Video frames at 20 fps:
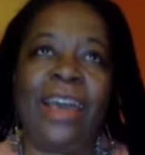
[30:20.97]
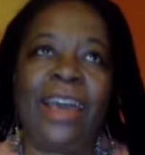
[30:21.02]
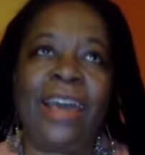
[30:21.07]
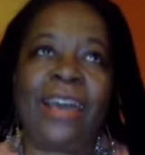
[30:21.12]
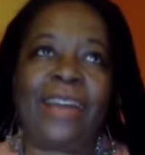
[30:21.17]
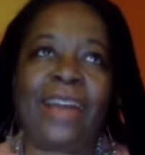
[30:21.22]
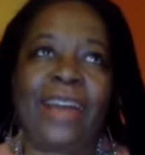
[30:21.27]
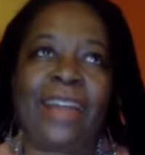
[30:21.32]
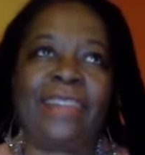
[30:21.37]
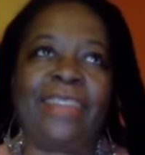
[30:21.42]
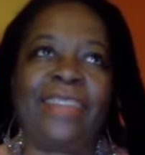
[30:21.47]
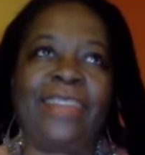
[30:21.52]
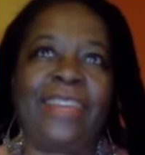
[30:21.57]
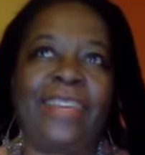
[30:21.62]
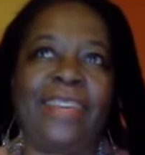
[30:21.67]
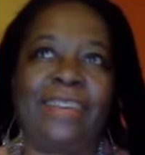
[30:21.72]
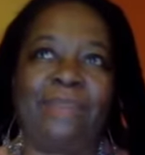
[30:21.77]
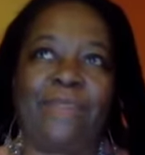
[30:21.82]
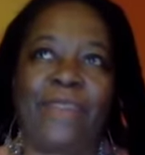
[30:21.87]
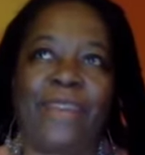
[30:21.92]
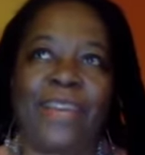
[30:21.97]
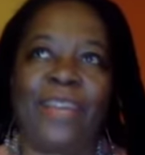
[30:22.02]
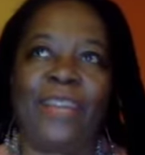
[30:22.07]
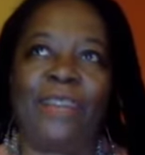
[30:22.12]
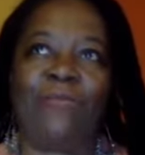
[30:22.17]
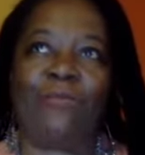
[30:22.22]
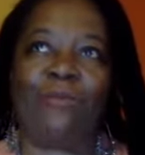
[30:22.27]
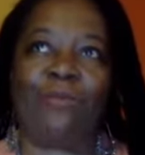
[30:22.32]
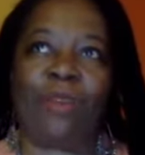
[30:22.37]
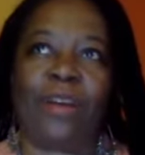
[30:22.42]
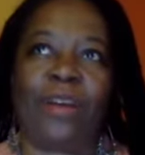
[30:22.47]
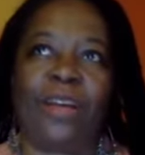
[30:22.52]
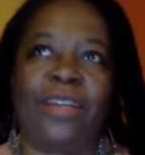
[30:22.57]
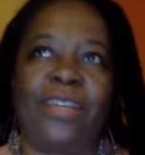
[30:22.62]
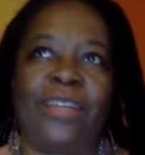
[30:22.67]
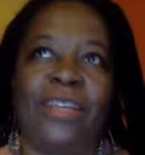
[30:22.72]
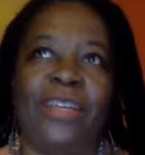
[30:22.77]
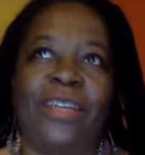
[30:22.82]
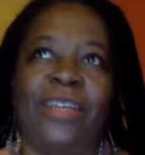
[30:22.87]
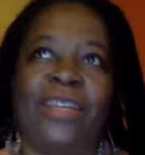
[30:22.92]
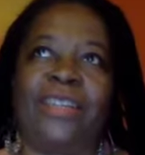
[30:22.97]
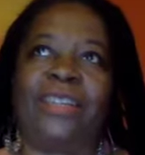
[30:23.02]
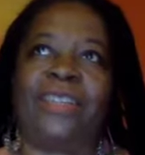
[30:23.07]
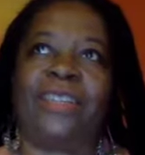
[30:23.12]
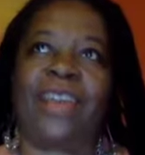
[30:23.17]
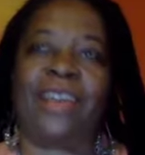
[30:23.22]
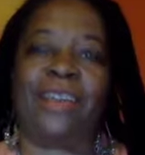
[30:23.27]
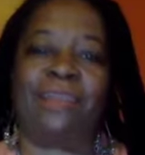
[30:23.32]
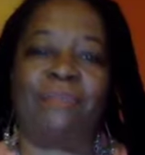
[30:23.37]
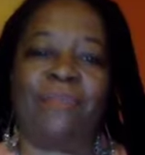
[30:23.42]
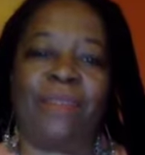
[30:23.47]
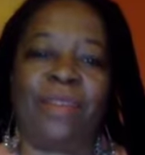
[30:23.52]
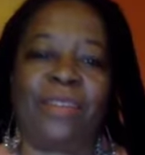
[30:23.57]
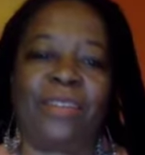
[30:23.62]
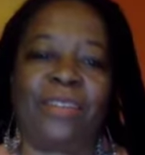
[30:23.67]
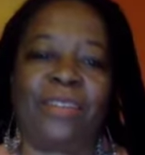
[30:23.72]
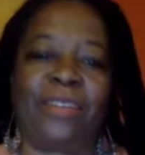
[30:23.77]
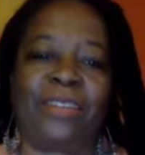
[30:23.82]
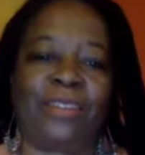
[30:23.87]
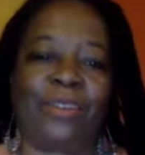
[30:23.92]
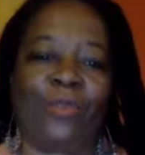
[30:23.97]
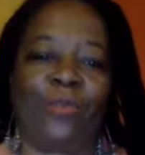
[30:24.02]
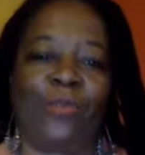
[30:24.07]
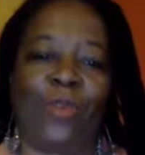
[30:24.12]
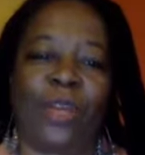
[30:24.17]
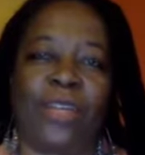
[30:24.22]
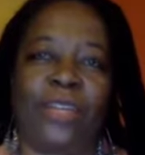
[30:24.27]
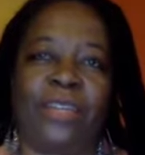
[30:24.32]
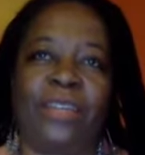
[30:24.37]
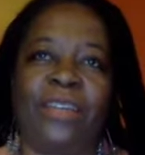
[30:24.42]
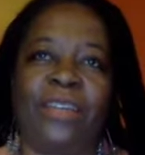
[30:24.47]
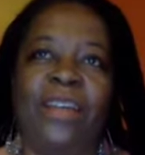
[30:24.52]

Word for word: And I think if anyone is a minister, what